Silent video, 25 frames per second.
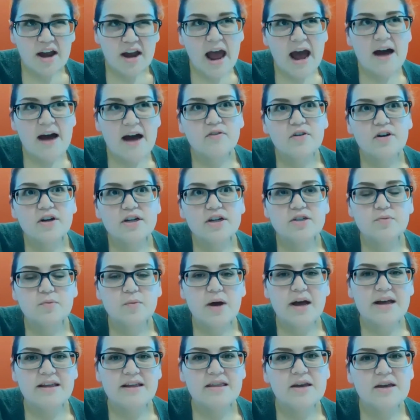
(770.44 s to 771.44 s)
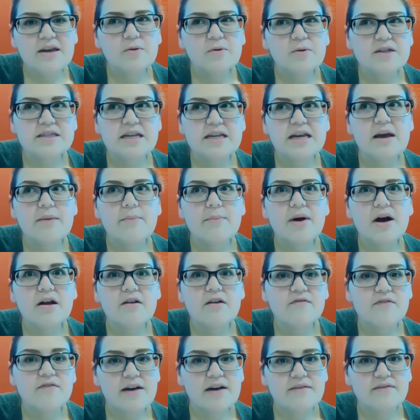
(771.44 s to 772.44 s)
on average, I think we're seeing
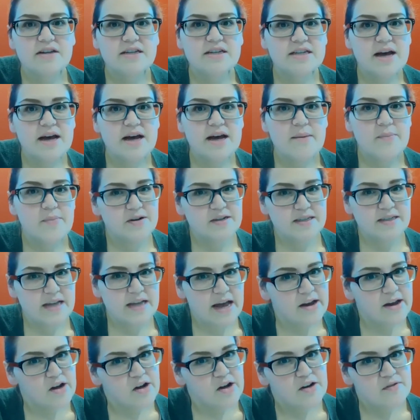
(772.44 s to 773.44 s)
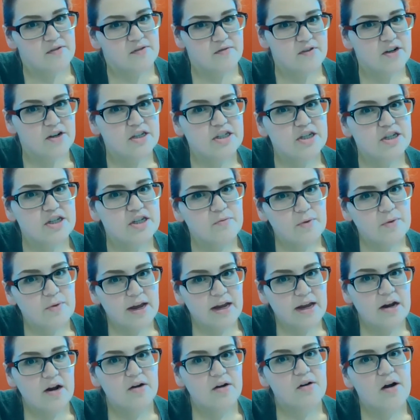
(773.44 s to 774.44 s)
about a 5 to 10% conversion
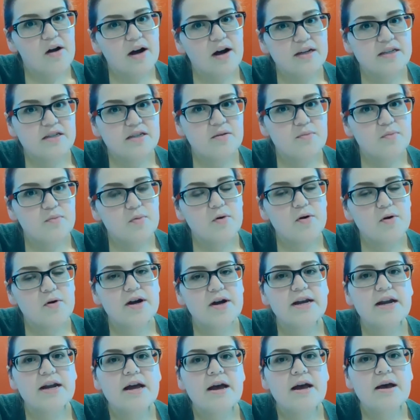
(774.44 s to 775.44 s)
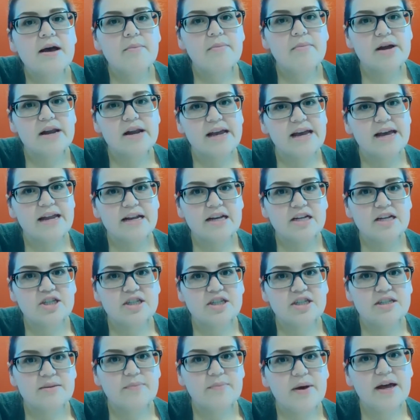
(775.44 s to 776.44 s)
rate across the board. But again, it
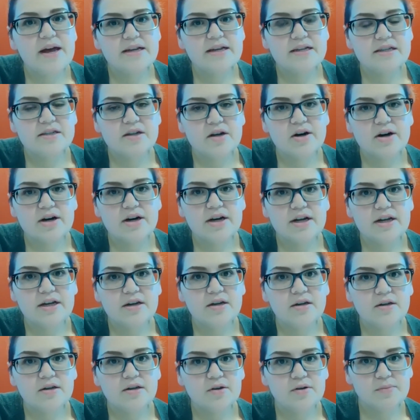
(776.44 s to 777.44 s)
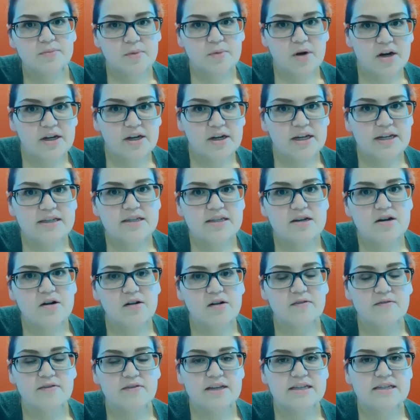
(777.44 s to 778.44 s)
just depends on your markets and
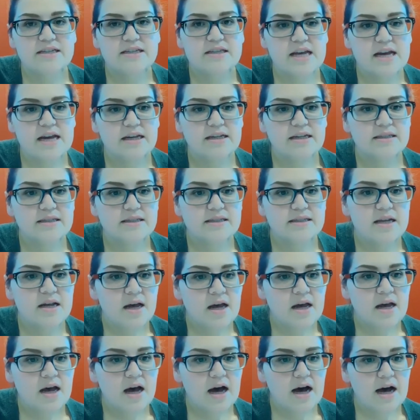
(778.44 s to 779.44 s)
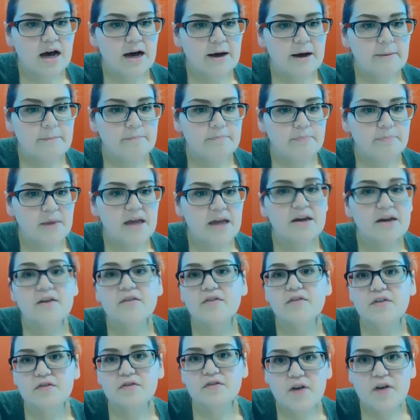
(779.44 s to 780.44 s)
all of these things. And
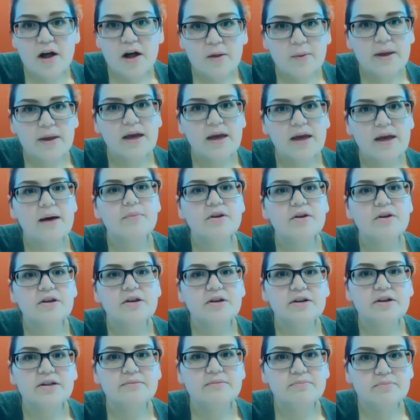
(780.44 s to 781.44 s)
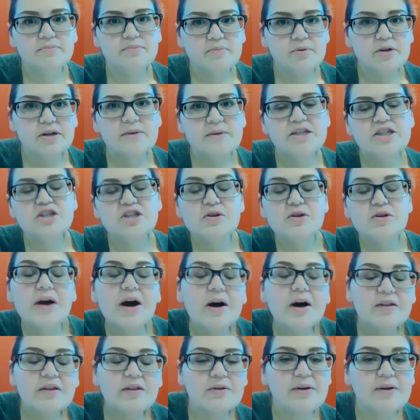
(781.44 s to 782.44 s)
if you're following up and you're pretty much
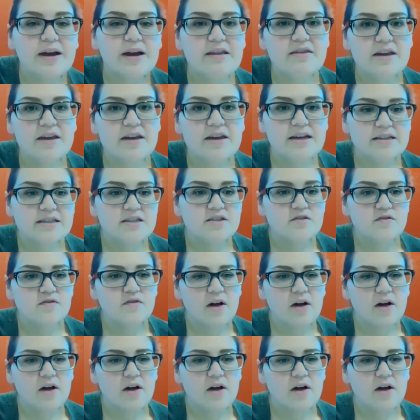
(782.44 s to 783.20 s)
doing all the right things